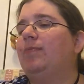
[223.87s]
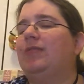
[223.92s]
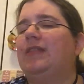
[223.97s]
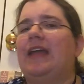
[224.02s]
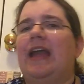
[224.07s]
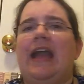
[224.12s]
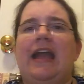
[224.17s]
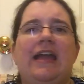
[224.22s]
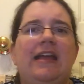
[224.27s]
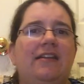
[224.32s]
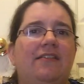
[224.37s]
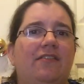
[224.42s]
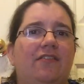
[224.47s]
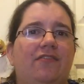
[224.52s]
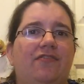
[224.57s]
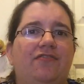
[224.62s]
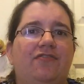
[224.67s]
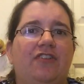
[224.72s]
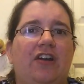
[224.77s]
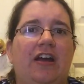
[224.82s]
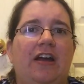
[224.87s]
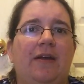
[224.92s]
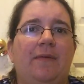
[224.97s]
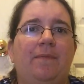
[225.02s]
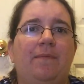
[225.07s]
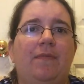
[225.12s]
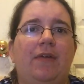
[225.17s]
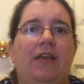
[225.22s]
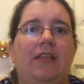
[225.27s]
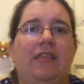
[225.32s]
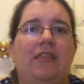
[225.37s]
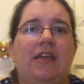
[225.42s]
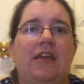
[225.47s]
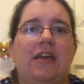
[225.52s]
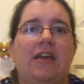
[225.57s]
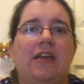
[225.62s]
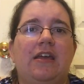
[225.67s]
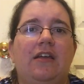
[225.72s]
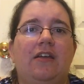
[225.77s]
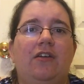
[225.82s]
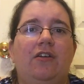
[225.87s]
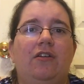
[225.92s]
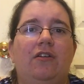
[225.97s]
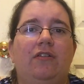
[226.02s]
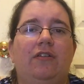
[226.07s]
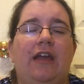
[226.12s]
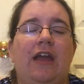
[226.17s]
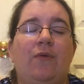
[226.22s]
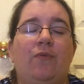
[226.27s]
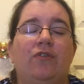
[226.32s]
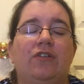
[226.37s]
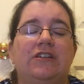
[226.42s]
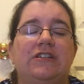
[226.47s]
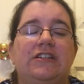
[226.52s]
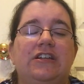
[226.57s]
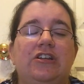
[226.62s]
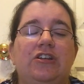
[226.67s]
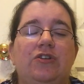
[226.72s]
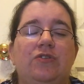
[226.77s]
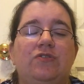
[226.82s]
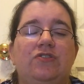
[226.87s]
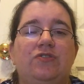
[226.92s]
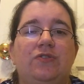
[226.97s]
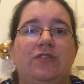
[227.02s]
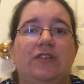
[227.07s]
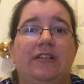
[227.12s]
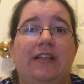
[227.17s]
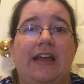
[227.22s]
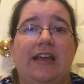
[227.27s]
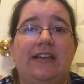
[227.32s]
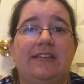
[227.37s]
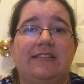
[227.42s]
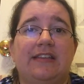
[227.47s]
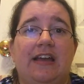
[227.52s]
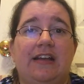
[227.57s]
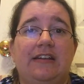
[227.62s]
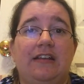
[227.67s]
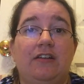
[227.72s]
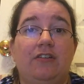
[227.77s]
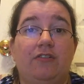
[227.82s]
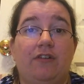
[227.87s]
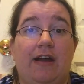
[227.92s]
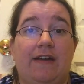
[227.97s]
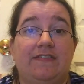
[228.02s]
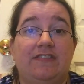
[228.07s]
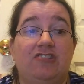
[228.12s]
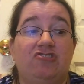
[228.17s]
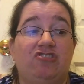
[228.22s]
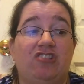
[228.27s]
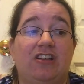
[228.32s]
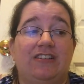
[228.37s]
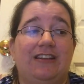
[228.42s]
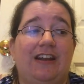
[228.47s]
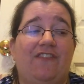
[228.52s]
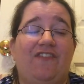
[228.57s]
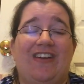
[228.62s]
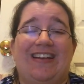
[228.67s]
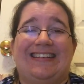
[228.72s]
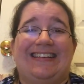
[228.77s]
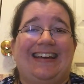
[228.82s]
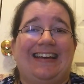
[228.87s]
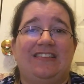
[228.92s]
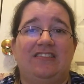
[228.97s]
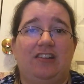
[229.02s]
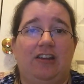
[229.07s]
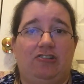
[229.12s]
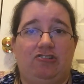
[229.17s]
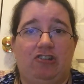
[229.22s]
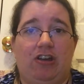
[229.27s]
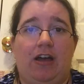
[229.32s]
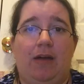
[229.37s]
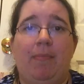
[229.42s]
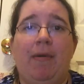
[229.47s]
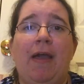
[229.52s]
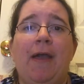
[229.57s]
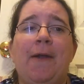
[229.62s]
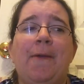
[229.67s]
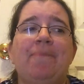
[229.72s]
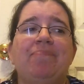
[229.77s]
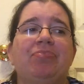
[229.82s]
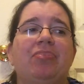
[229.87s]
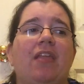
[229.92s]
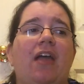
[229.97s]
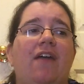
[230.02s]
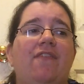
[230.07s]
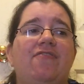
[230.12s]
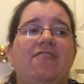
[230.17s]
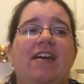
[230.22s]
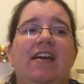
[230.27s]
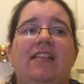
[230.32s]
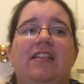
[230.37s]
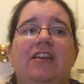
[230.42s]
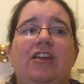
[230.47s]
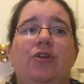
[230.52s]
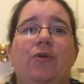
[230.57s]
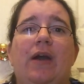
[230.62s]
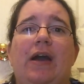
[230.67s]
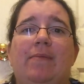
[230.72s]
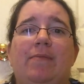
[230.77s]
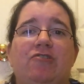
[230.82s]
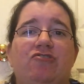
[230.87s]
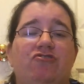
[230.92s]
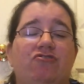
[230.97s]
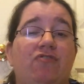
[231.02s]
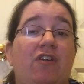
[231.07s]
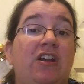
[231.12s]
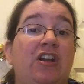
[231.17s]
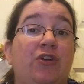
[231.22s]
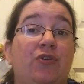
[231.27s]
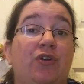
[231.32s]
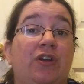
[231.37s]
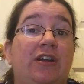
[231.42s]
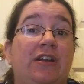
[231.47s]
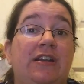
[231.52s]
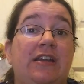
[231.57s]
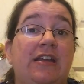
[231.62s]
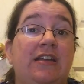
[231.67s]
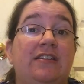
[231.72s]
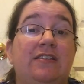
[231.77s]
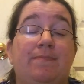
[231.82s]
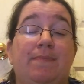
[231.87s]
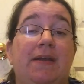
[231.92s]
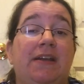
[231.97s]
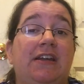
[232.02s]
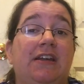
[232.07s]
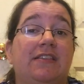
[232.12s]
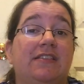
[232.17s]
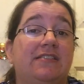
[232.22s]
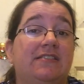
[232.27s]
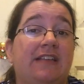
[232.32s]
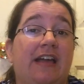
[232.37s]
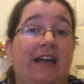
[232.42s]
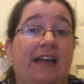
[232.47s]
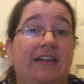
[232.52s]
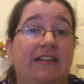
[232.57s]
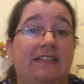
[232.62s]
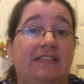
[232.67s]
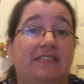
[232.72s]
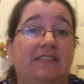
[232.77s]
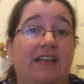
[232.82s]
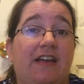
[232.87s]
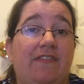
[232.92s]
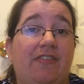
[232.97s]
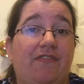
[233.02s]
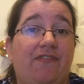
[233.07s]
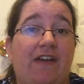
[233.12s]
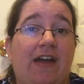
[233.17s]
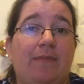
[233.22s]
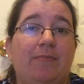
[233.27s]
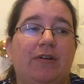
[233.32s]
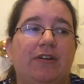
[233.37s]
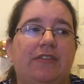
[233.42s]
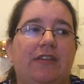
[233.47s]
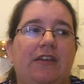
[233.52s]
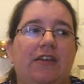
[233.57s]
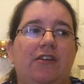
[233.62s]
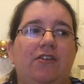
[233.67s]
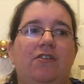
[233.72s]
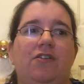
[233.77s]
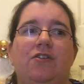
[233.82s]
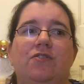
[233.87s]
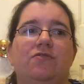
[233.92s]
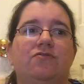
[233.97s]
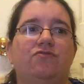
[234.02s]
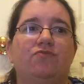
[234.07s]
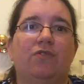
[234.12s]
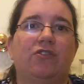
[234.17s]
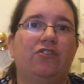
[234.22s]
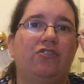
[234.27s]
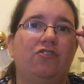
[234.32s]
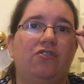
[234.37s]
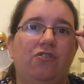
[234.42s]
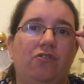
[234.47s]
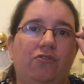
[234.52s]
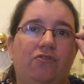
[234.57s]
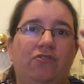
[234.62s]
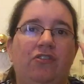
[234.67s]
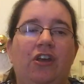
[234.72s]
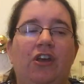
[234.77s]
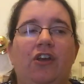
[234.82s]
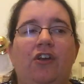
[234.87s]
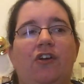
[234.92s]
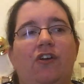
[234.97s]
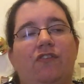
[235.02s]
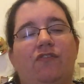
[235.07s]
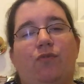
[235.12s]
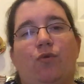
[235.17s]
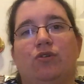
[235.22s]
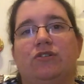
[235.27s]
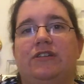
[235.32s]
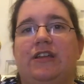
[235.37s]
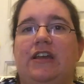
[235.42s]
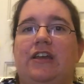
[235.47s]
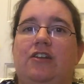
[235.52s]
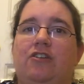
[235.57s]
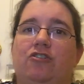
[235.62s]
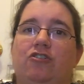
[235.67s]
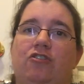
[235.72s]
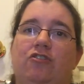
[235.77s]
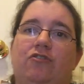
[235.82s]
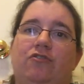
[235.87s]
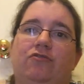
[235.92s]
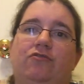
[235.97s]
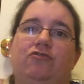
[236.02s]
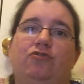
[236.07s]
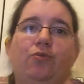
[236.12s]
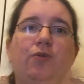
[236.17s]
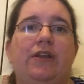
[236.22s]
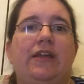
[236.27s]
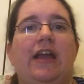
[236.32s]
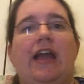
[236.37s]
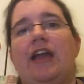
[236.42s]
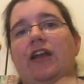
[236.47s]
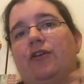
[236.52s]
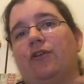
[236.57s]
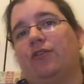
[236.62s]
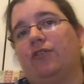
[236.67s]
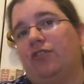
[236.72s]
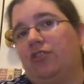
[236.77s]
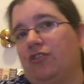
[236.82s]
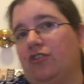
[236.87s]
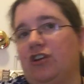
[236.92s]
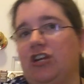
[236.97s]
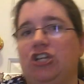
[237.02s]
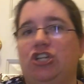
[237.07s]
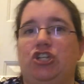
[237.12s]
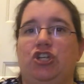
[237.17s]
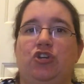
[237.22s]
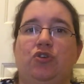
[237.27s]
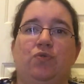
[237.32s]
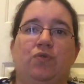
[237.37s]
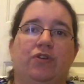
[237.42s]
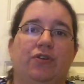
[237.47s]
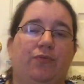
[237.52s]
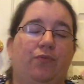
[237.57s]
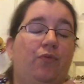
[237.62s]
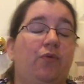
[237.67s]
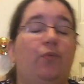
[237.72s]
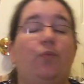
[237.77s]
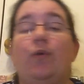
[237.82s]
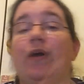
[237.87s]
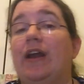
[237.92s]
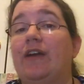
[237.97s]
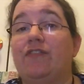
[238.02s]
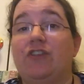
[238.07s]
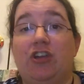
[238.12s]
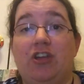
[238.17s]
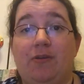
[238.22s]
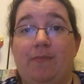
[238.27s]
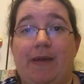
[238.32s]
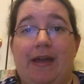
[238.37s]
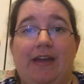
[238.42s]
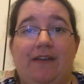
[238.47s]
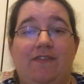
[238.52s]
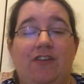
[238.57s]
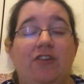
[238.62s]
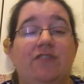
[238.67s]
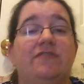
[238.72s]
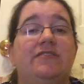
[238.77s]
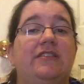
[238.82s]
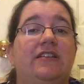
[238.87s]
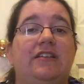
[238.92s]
Kate from Kate Worthington, who's doing the Lakeside Needlecraft Stitch Along, did a fantastic job of telling you how much thread you're going to need depending on the size of the fabric that you used, whether you used 14 or 28 or 32 or whatever you may have used.